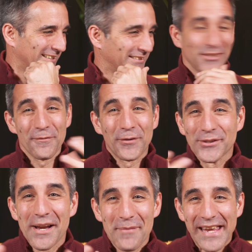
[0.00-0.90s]
So the first
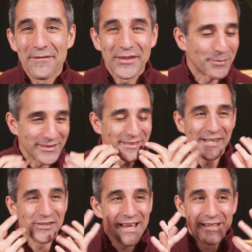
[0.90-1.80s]
time I gave this
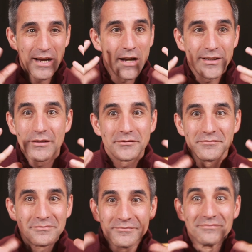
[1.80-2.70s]
presentation, I
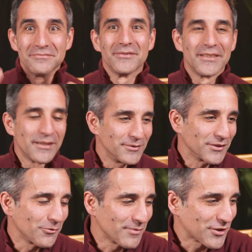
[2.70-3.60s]
was a
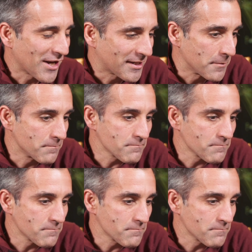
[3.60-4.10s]
little bit shaky.